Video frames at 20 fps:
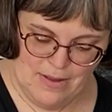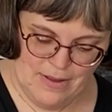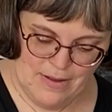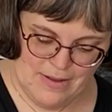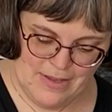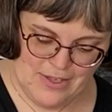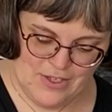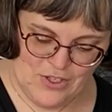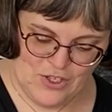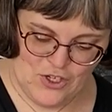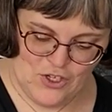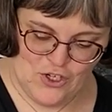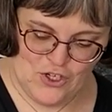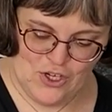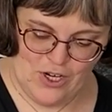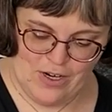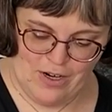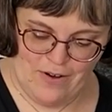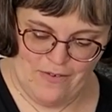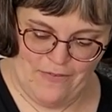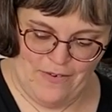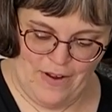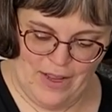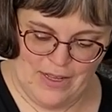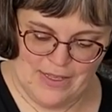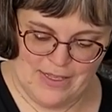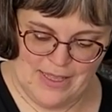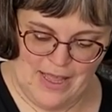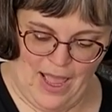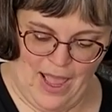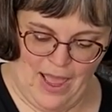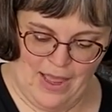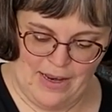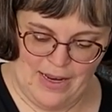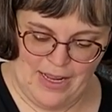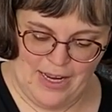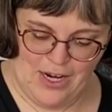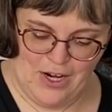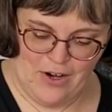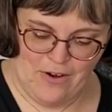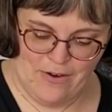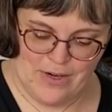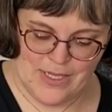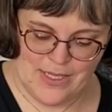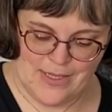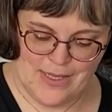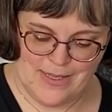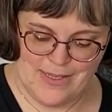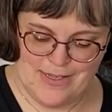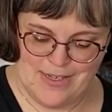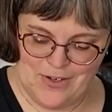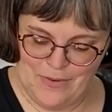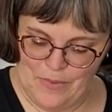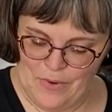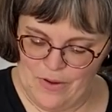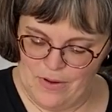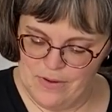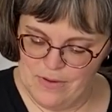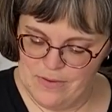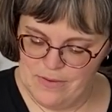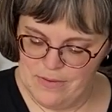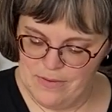because the sugar finds that irresistible.